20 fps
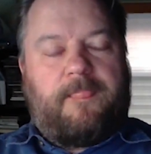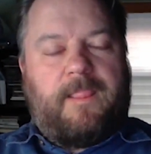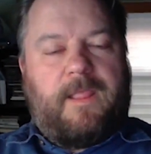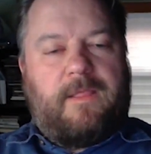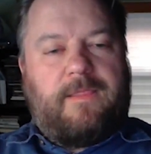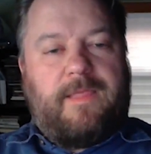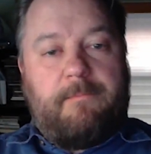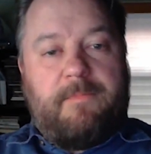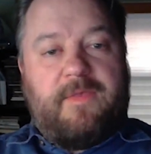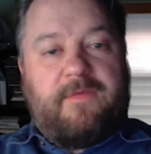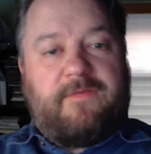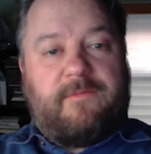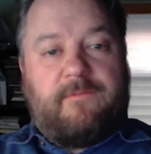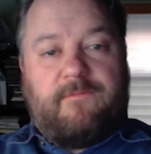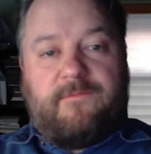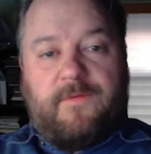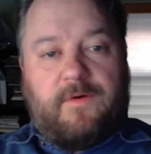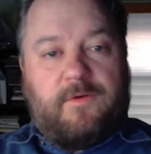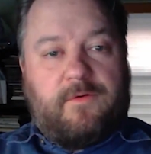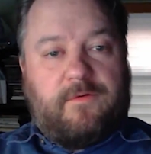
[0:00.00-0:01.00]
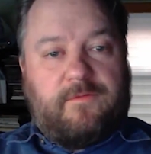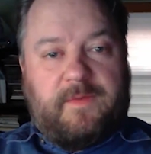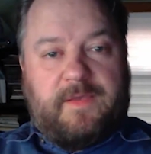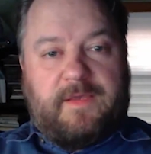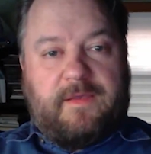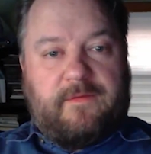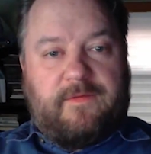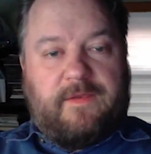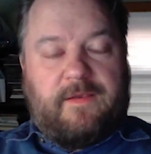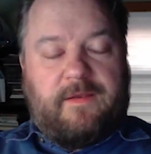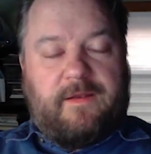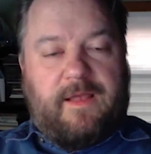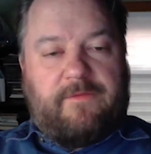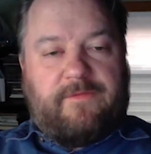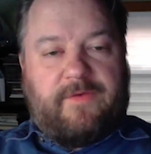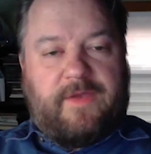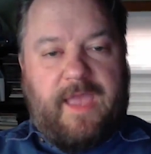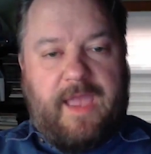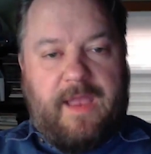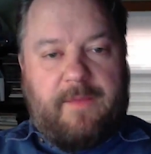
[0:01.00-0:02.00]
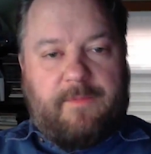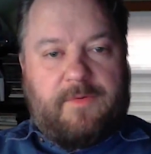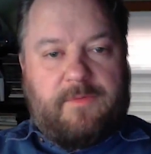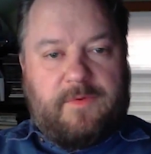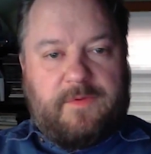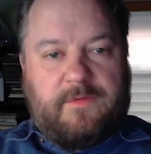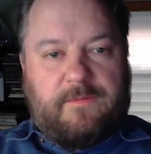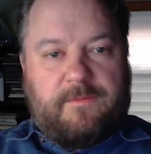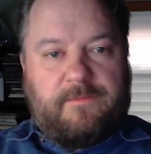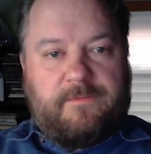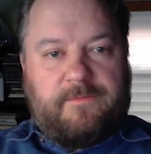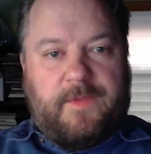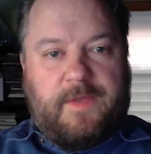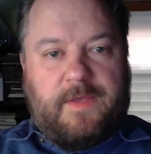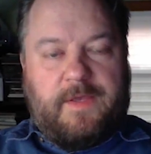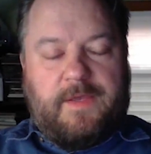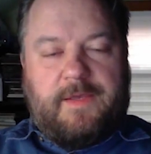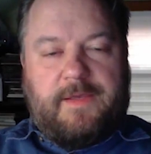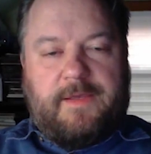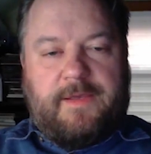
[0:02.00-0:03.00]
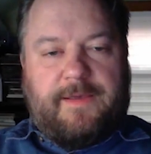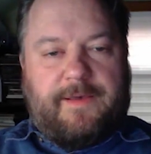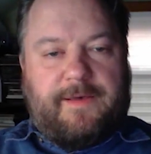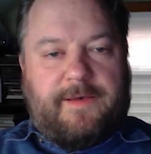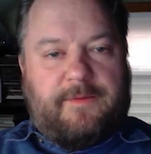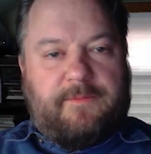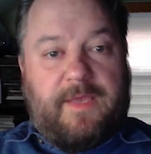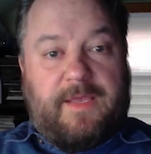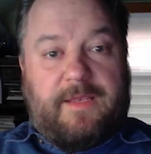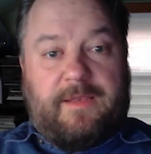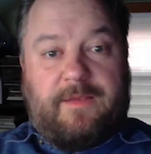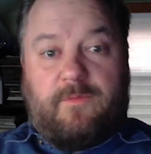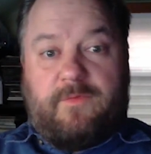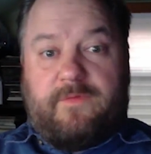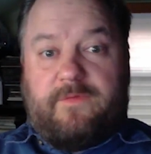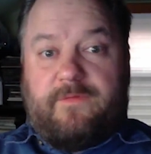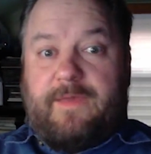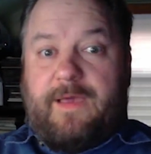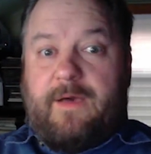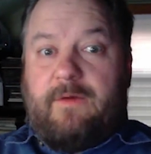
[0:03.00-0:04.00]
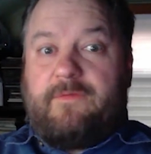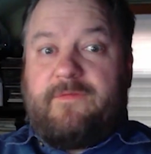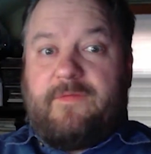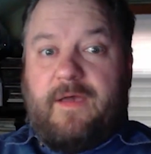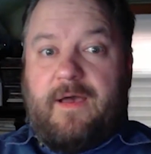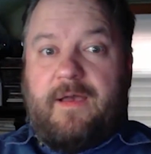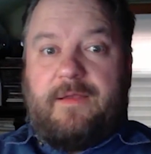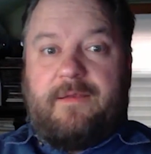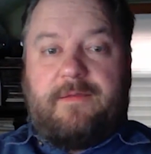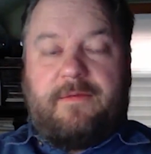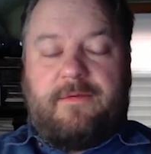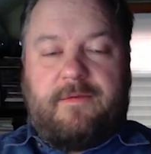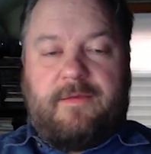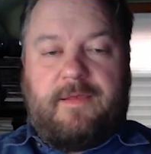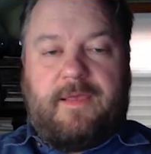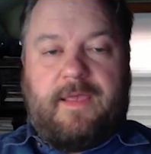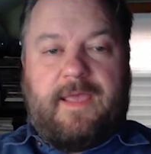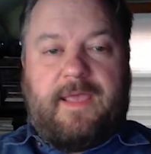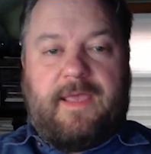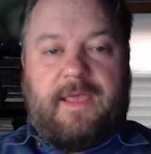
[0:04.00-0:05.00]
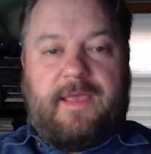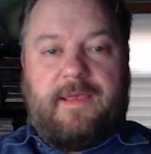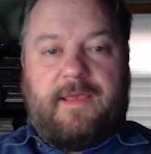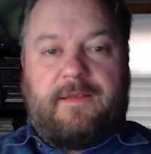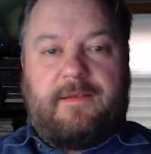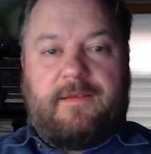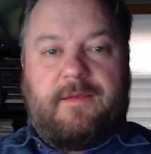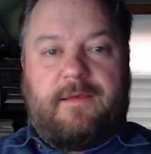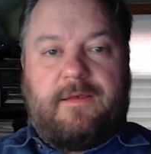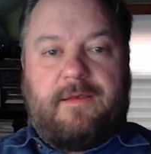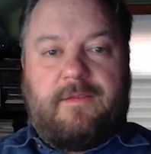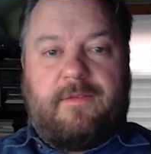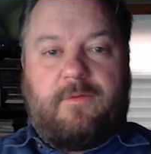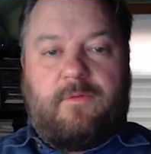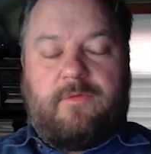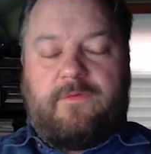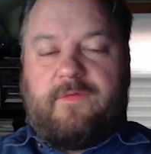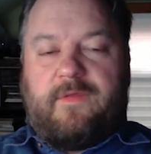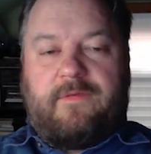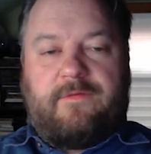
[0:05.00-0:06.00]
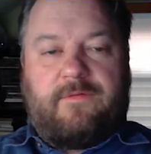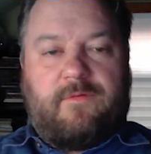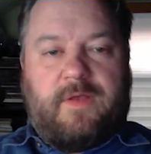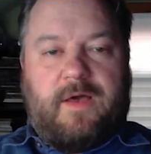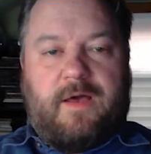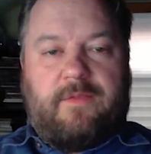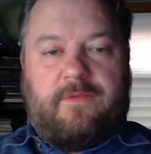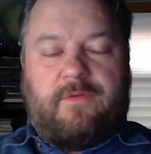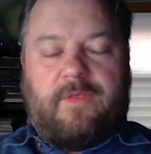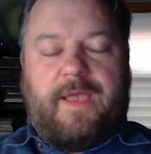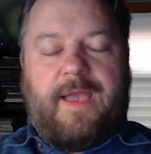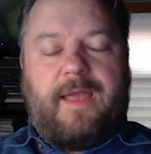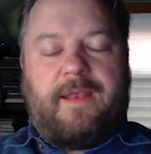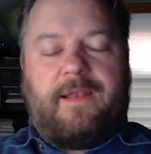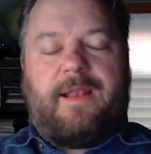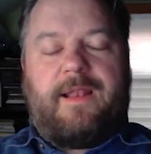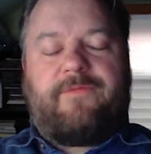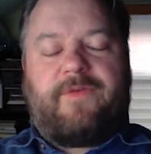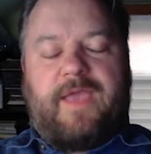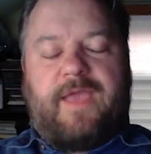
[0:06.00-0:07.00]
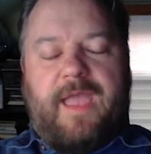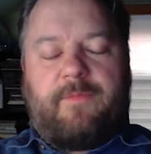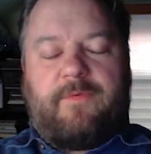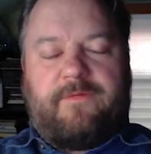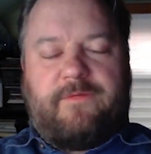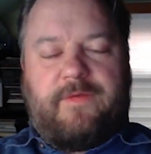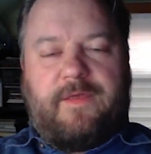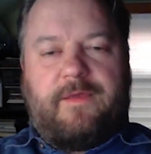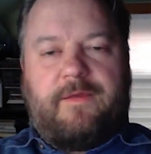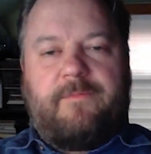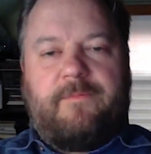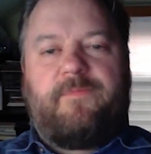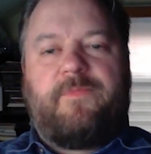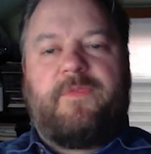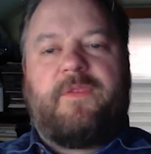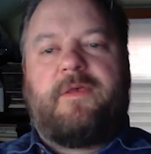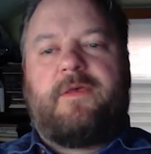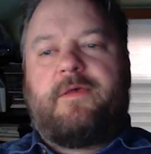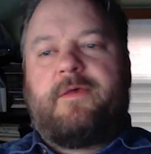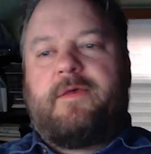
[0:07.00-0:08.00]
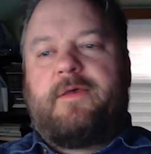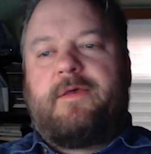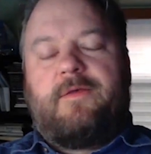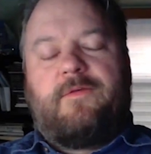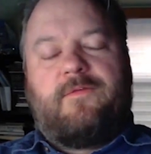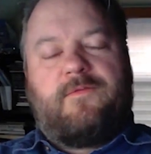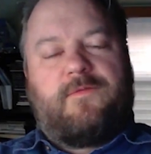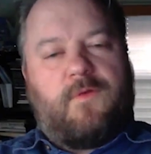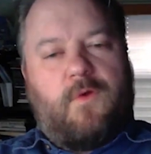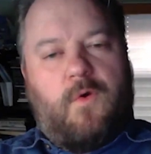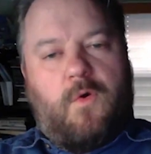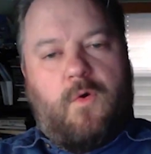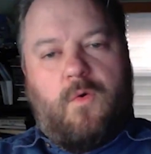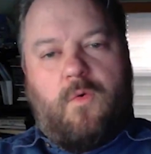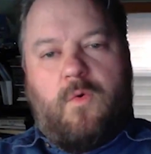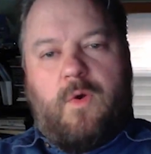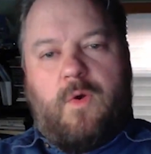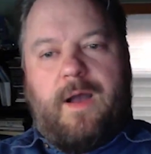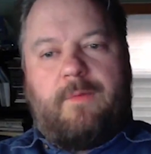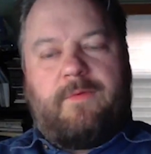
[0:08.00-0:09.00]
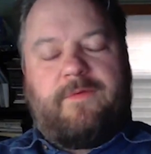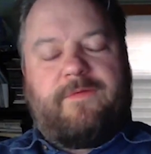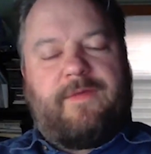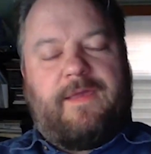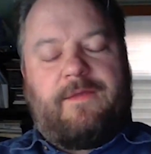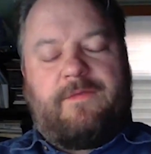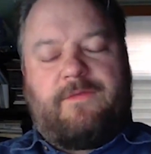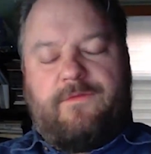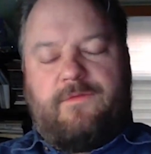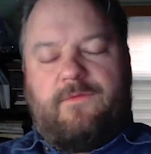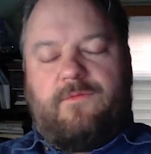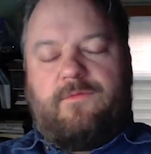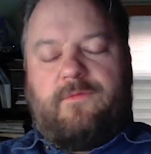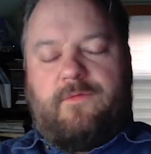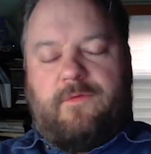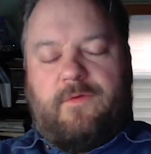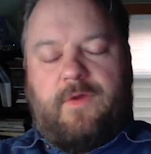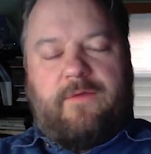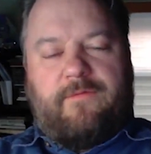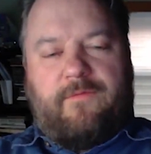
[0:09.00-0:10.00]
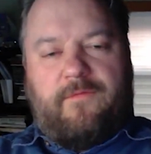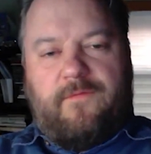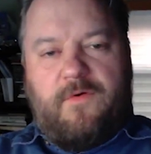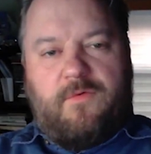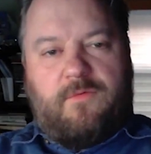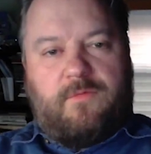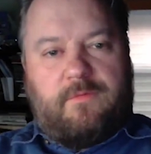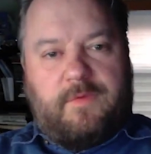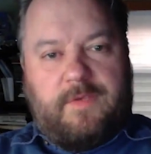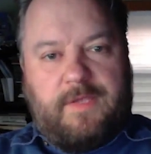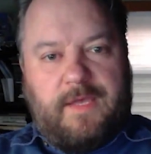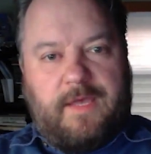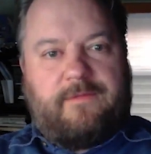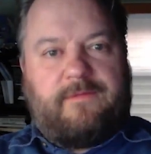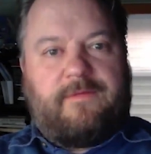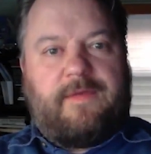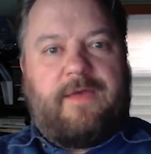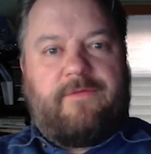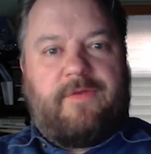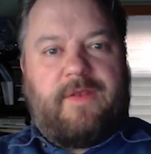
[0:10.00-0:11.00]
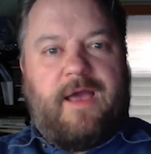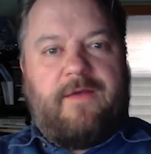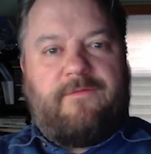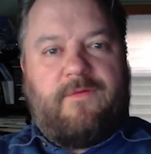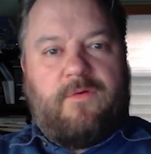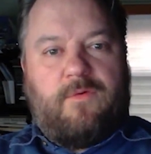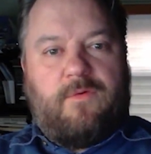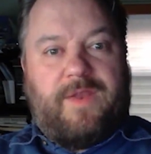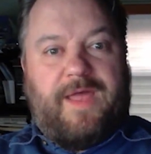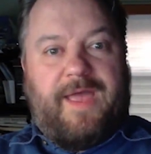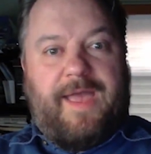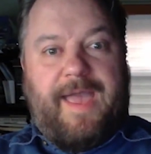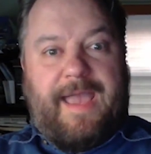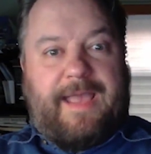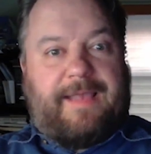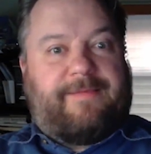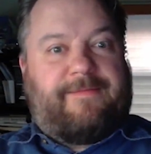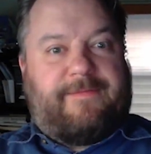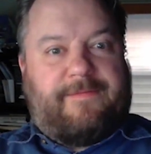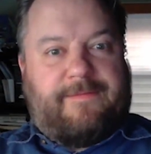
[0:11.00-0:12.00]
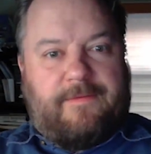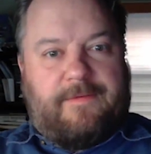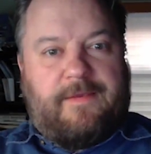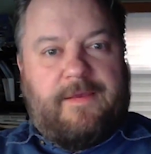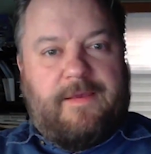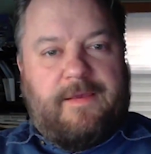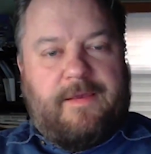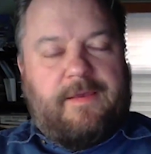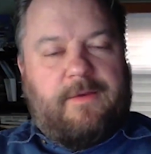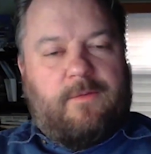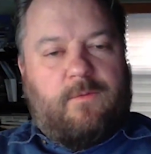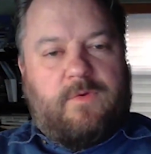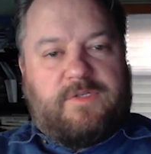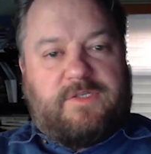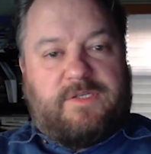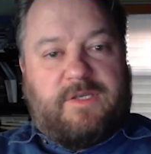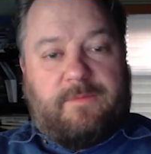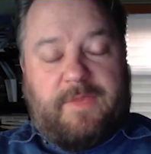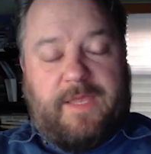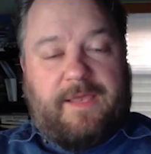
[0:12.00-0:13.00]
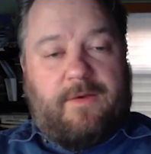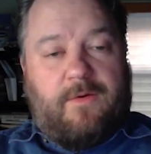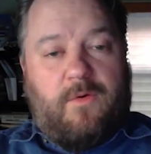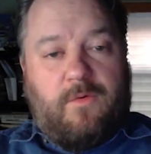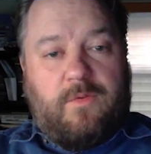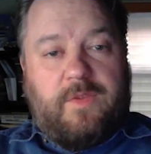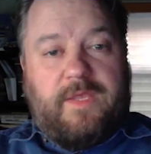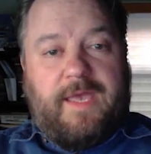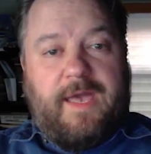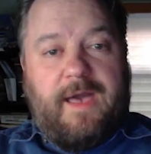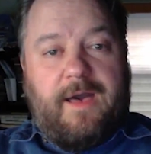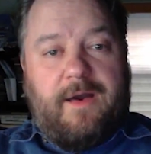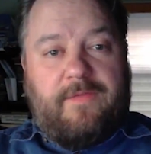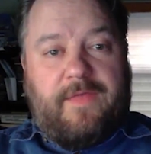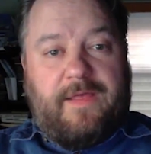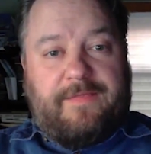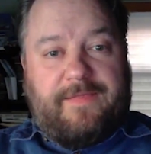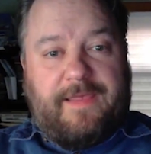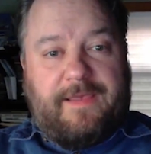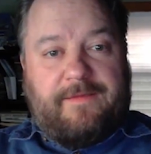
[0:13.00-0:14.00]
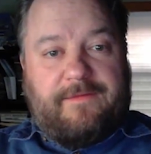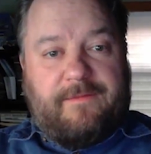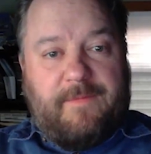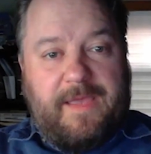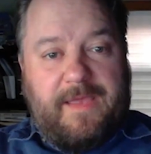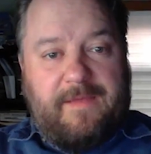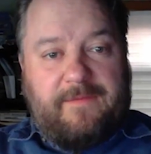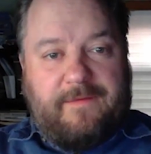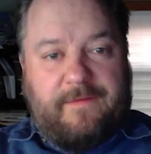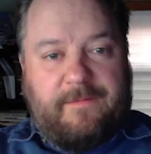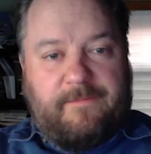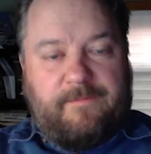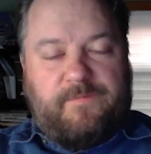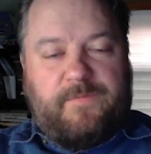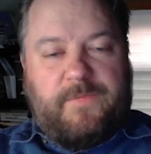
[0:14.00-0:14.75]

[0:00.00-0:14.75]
they missed some photos because they didn't have a camera with them. Um, and it was outside and uh, there was things going on. They're like, I didn't have a camera, Z. So I was like, Did you, do you have a phone? Yes, I have an iPhone X, which I'm like, holy cow, that thing is amazing.